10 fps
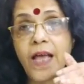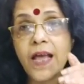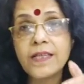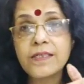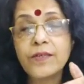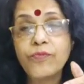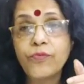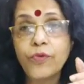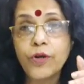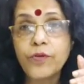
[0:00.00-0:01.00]
as if
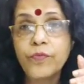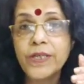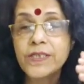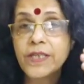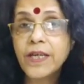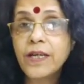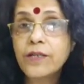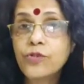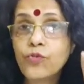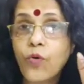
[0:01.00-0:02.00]
what we say
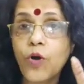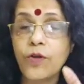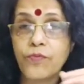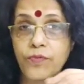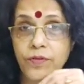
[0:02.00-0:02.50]
a dwarf.